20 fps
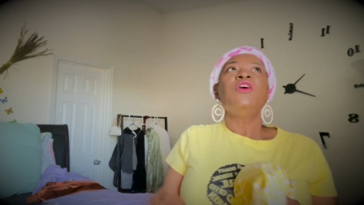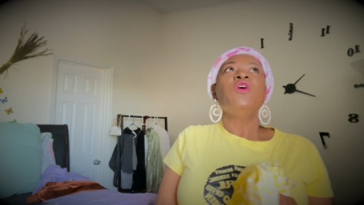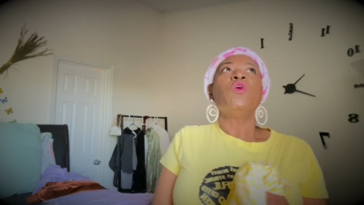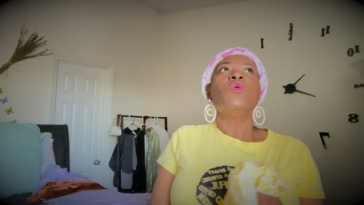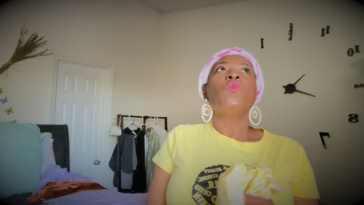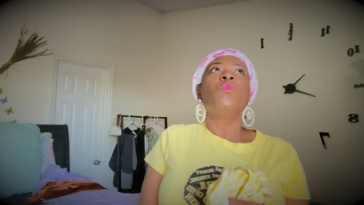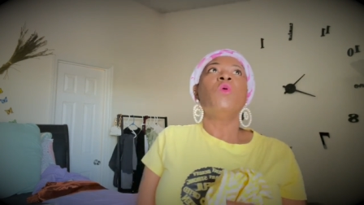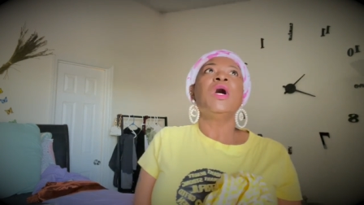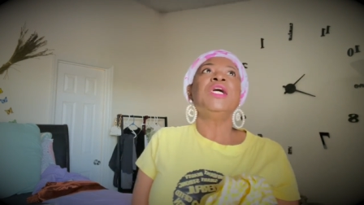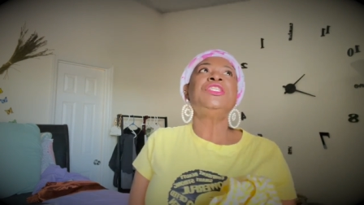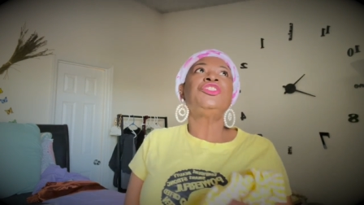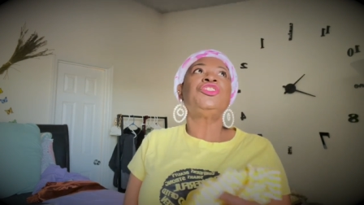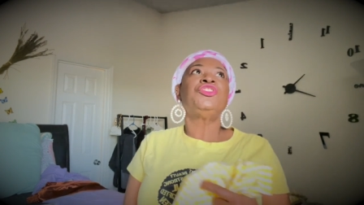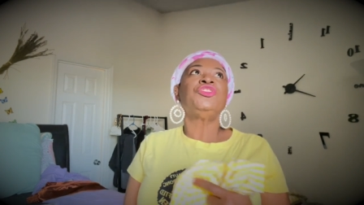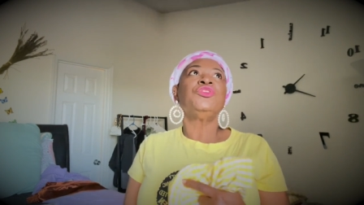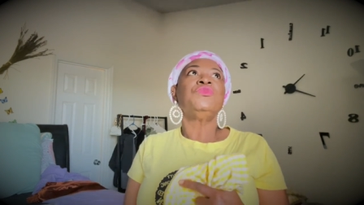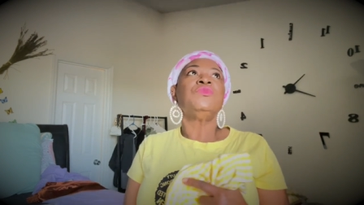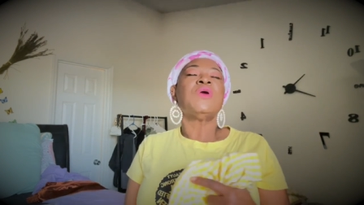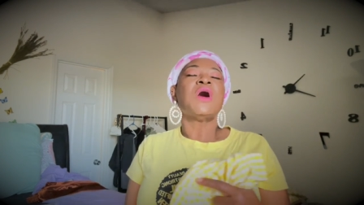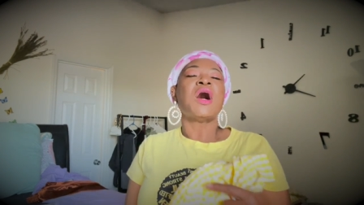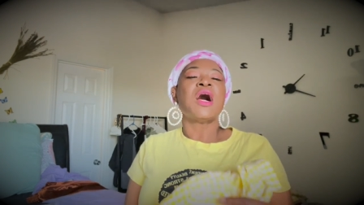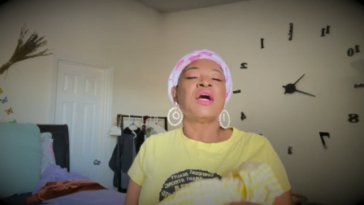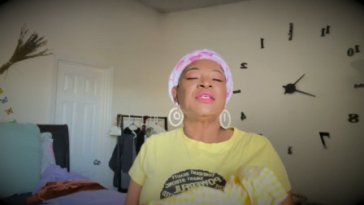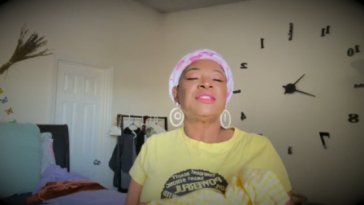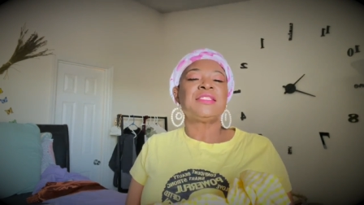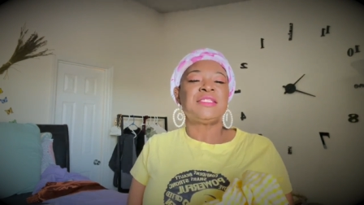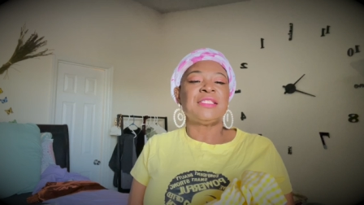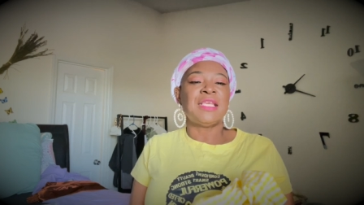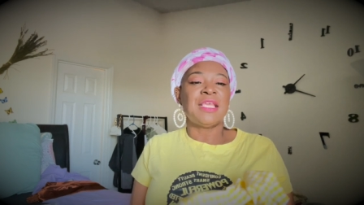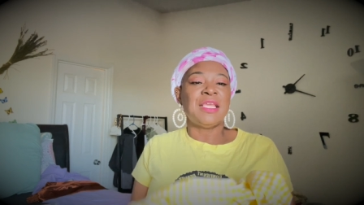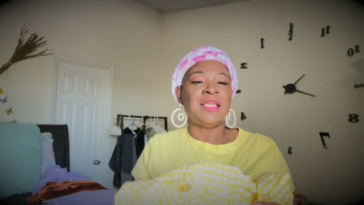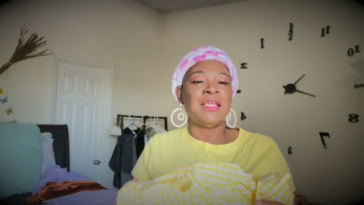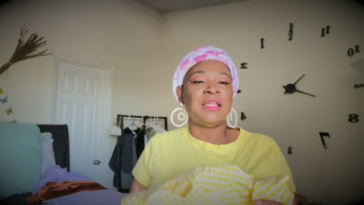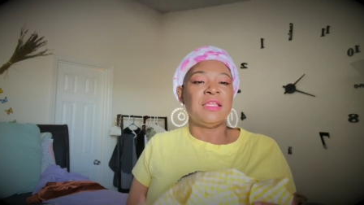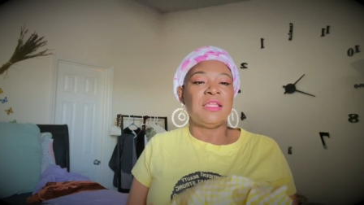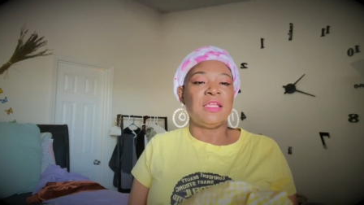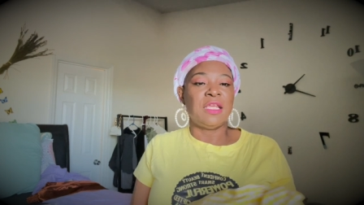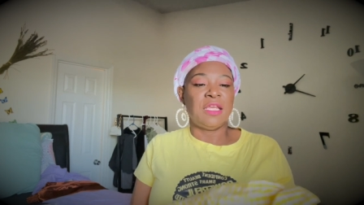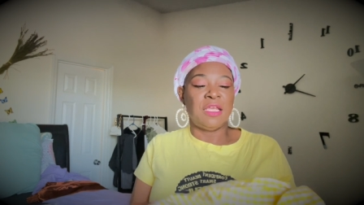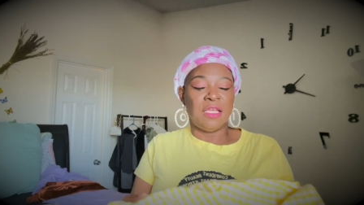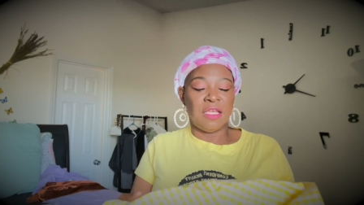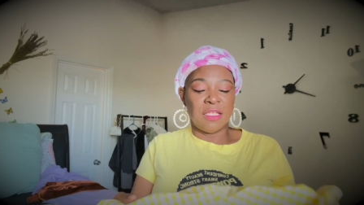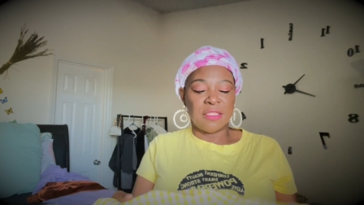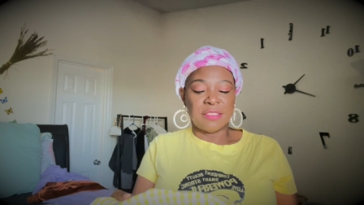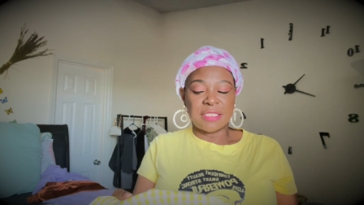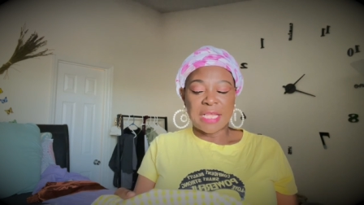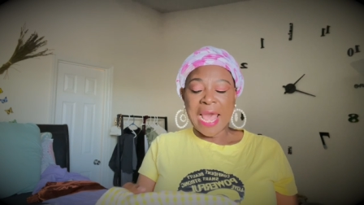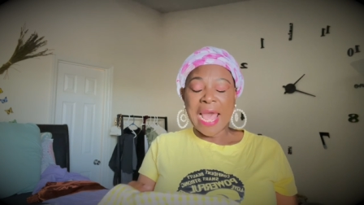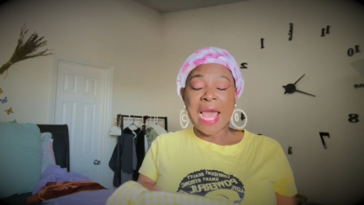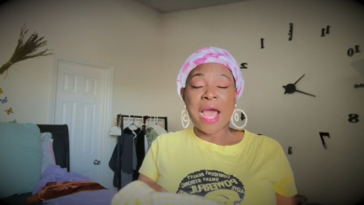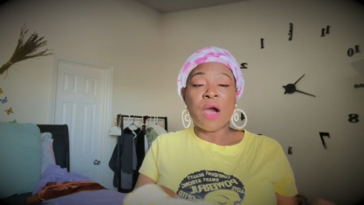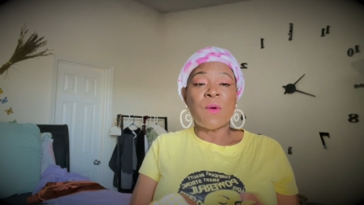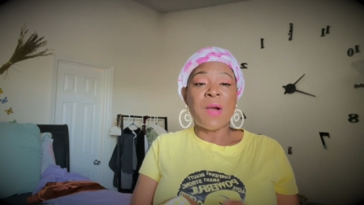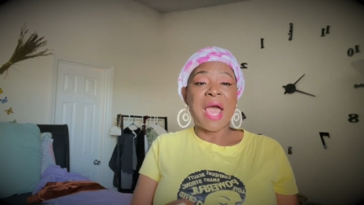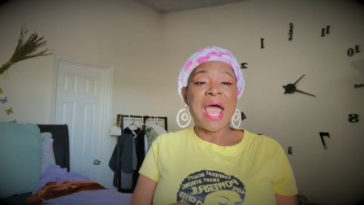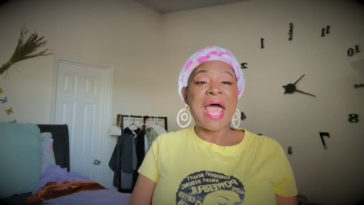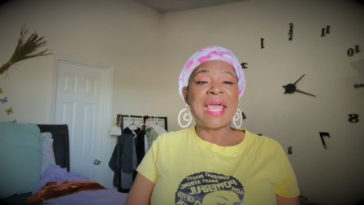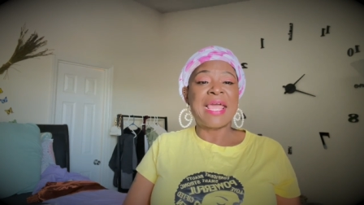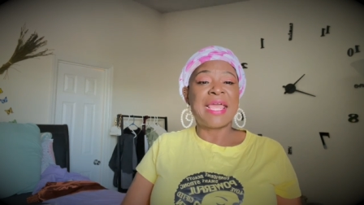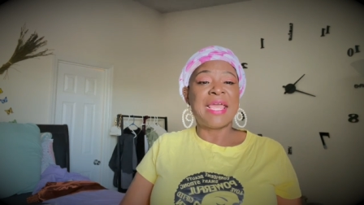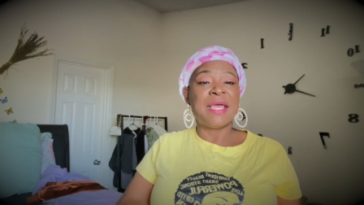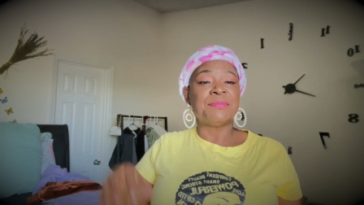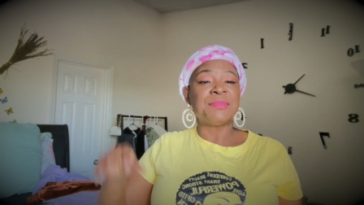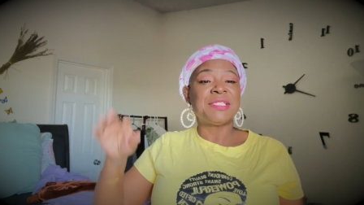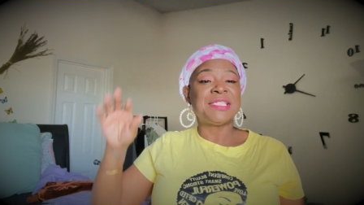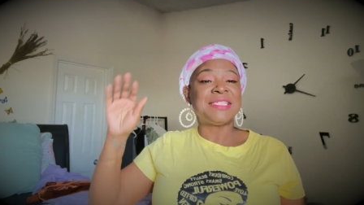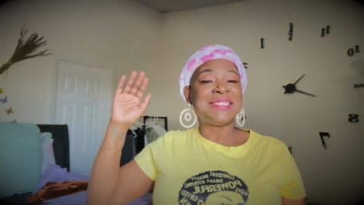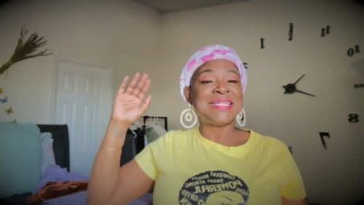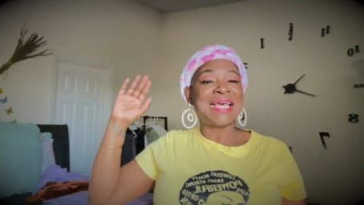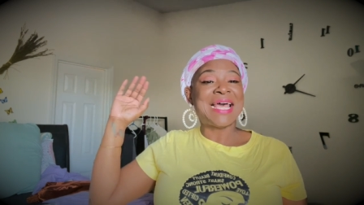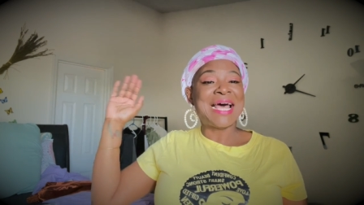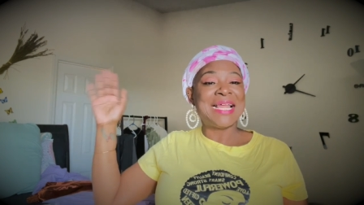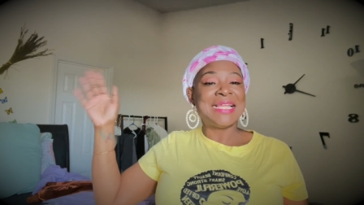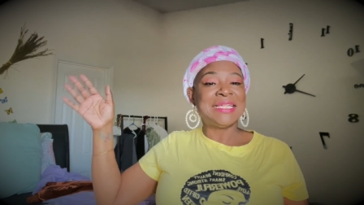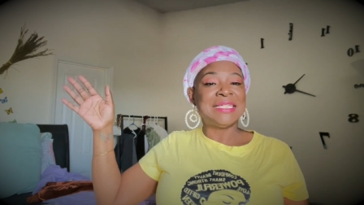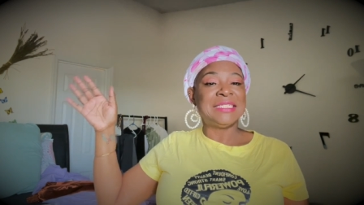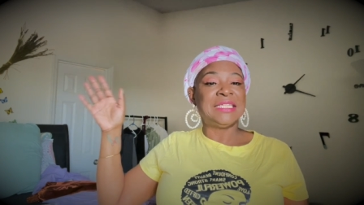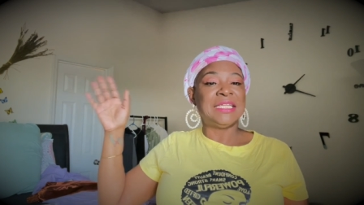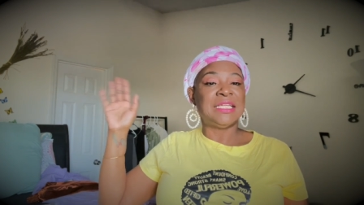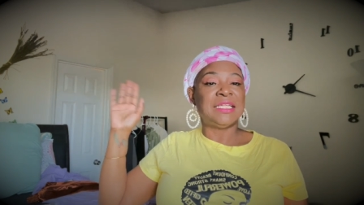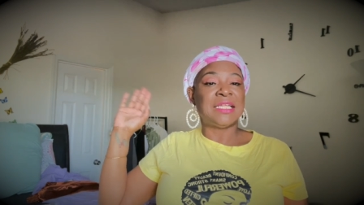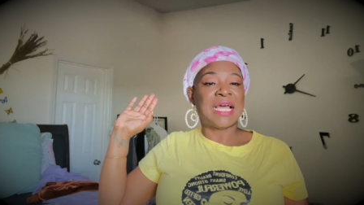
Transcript: what you are seeing is how I am styling it,